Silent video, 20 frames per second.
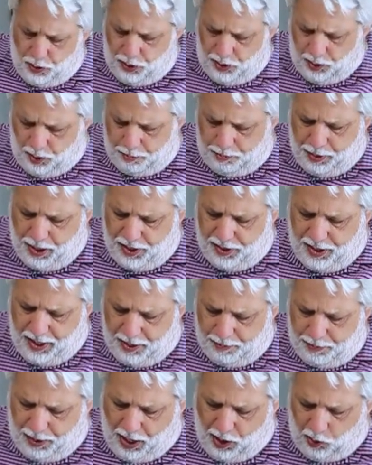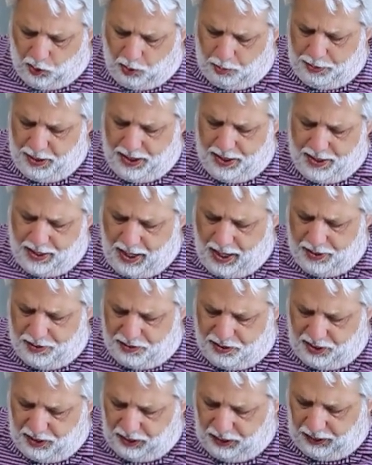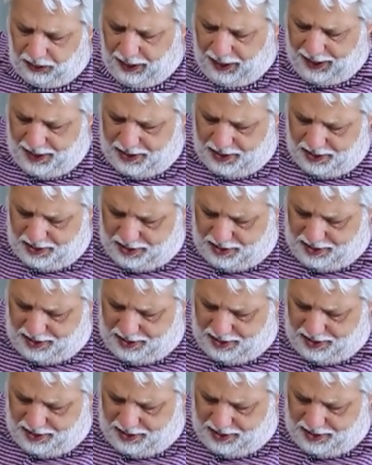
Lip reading: your beignet batter will be nice and light.